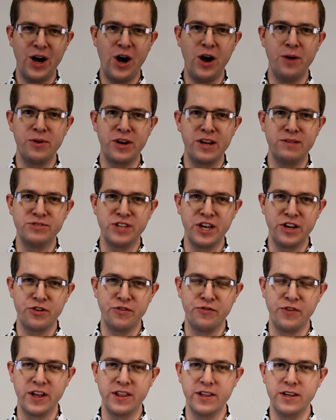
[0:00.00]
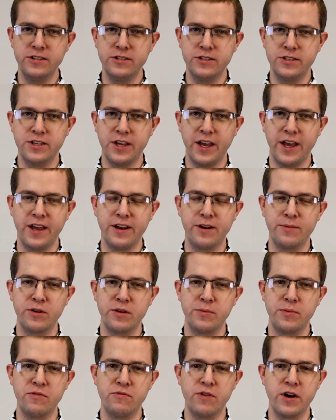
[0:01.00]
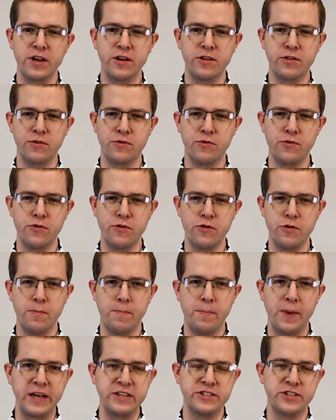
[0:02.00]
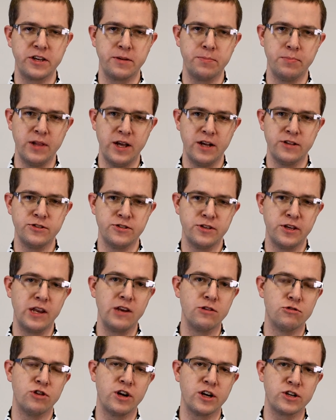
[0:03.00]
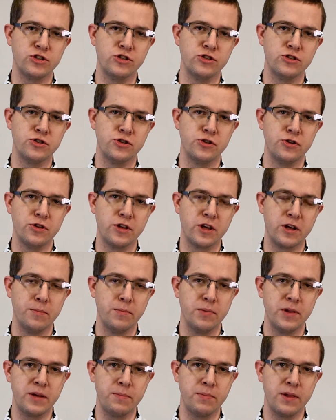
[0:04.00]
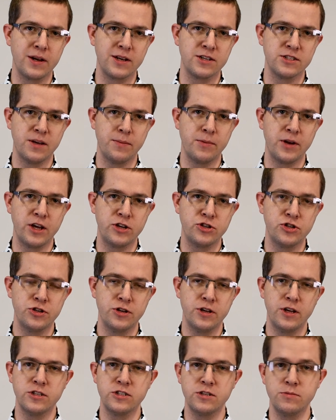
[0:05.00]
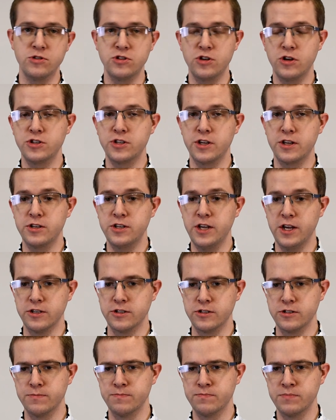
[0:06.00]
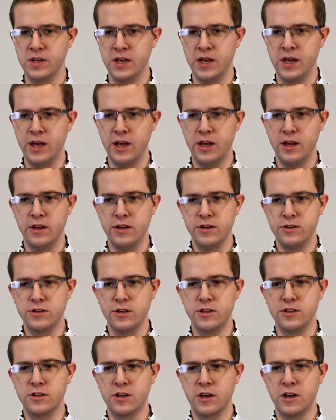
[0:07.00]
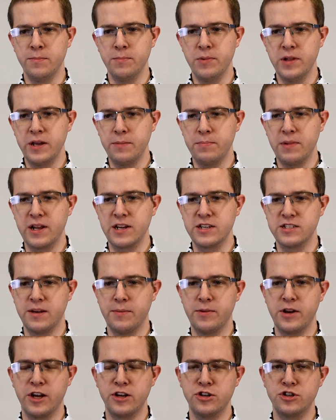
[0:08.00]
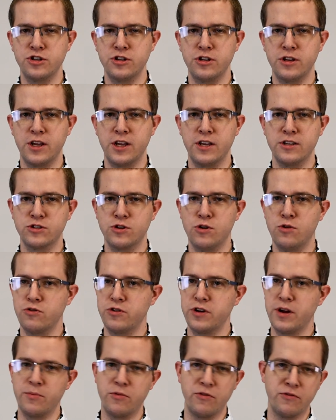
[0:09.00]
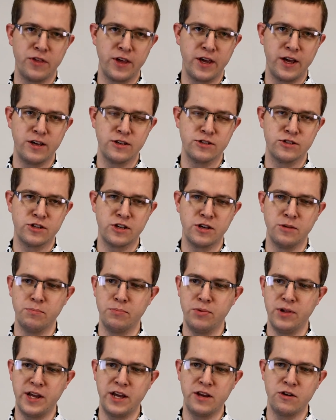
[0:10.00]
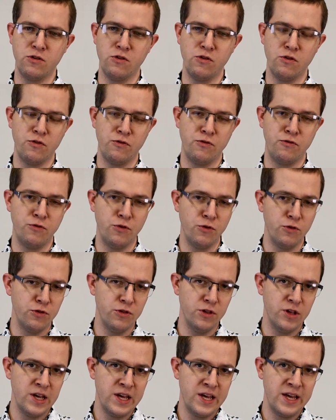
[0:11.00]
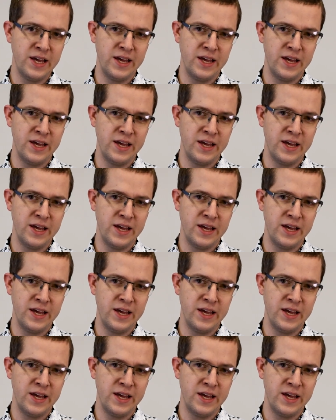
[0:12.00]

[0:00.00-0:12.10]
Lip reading: Hi, my name's Andrew Van Lint, and I'm going to be running through basic bloods, an introduction to the complete blood examination and some associated tests. So this complete blood examination is called a number of things, complete or full